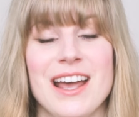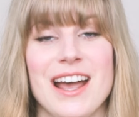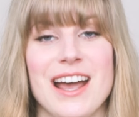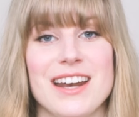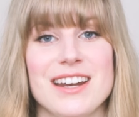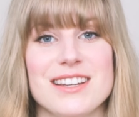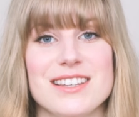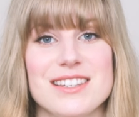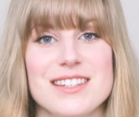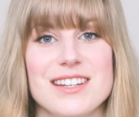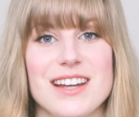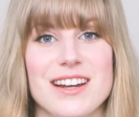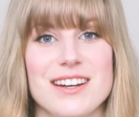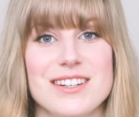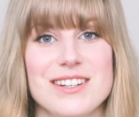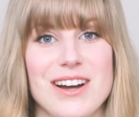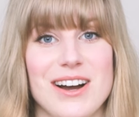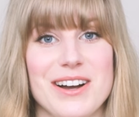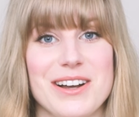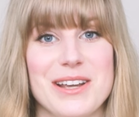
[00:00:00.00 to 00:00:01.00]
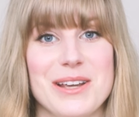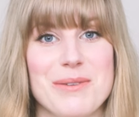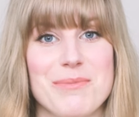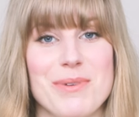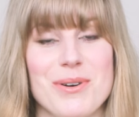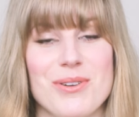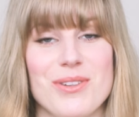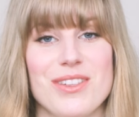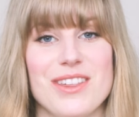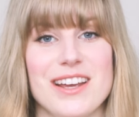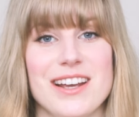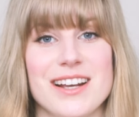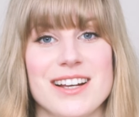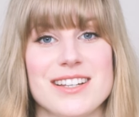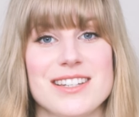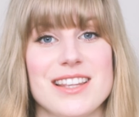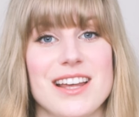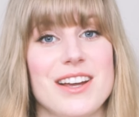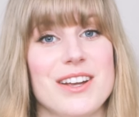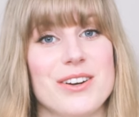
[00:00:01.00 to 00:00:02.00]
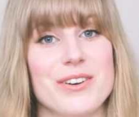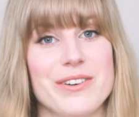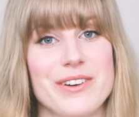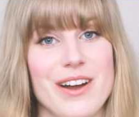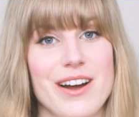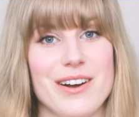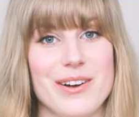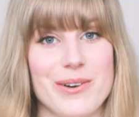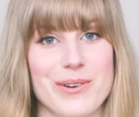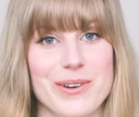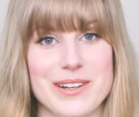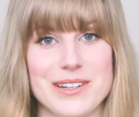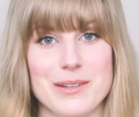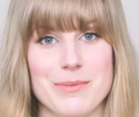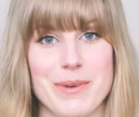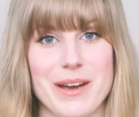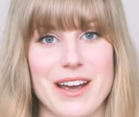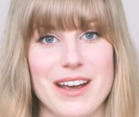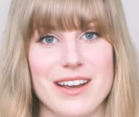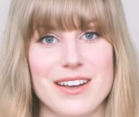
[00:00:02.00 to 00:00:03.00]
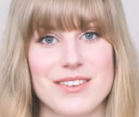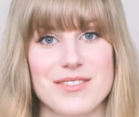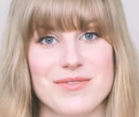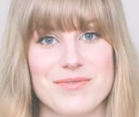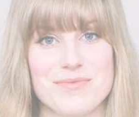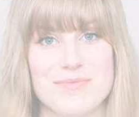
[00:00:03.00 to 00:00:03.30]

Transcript: and instead talking about things that you're not going to buy.